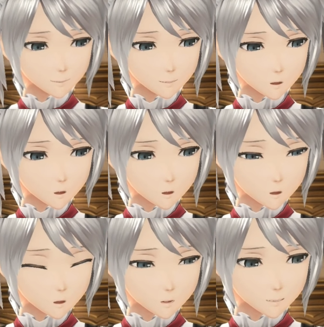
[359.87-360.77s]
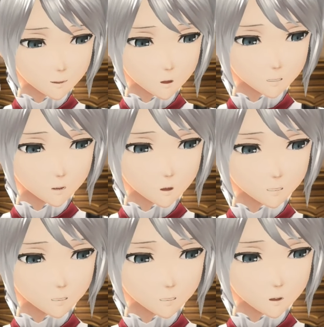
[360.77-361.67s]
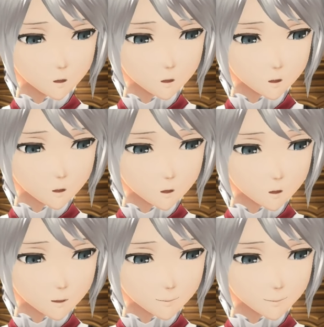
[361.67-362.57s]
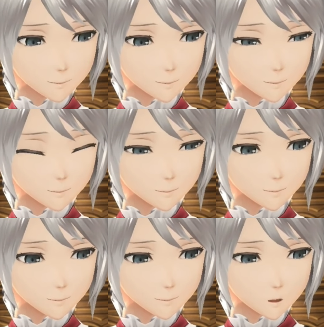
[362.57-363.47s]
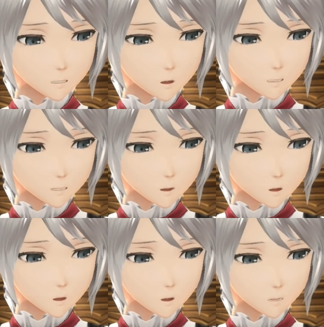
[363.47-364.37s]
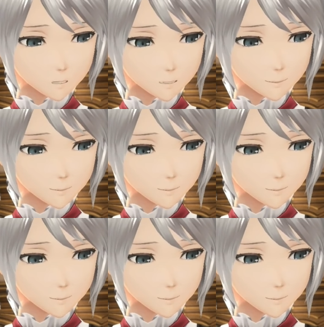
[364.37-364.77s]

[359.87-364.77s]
excited and got carried away. Thank you so much.